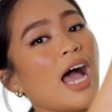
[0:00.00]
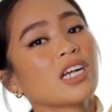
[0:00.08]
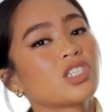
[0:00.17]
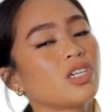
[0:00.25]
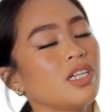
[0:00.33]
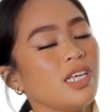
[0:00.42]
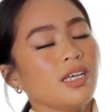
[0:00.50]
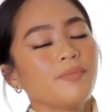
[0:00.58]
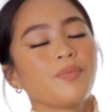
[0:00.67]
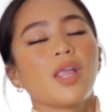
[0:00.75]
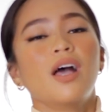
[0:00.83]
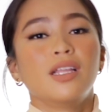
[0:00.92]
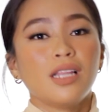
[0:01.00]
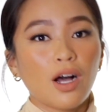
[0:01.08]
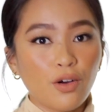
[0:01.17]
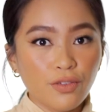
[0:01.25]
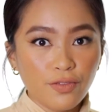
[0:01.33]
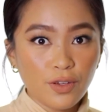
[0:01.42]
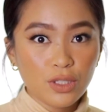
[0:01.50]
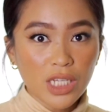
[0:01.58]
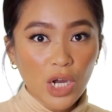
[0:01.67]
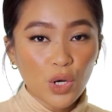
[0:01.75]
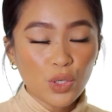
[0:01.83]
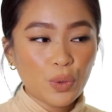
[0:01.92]
Actually, na-confuse
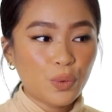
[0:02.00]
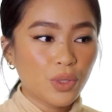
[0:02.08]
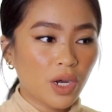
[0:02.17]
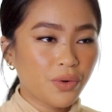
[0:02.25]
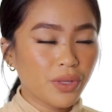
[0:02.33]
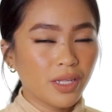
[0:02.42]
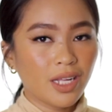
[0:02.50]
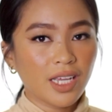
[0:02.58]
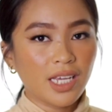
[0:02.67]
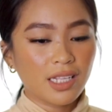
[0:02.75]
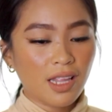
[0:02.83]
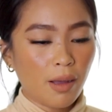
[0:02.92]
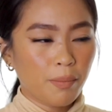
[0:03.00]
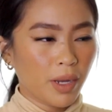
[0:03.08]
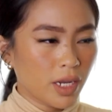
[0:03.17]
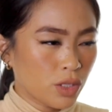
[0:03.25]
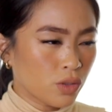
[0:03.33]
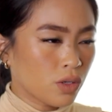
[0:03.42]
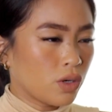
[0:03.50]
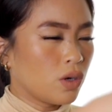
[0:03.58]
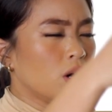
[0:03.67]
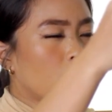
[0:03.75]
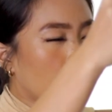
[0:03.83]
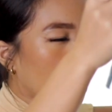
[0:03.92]
ako nung una ko ta nakita. Pag ganun ko,
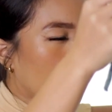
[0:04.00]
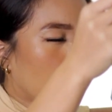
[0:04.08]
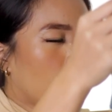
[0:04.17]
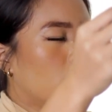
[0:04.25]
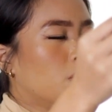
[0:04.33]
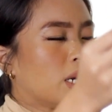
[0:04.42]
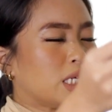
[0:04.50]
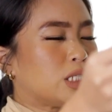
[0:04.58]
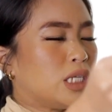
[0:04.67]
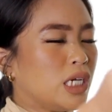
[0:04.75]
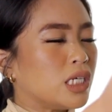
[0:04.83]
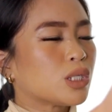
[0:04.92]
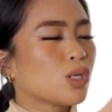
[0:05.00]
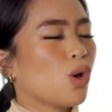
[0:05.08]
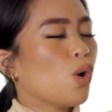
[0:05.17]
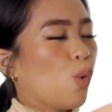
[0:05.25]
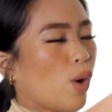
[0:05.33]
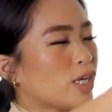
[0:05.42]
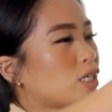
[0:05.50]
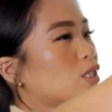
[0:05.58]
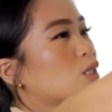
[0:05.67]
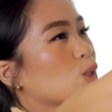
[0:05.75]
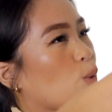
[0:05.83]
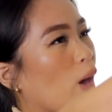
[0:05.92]
what is this? Why is it
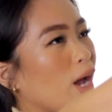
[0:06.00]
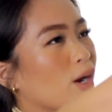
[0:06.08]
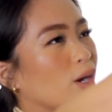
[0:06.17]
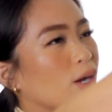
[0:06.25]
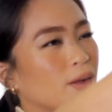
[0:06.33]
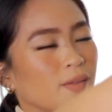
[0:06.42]
square?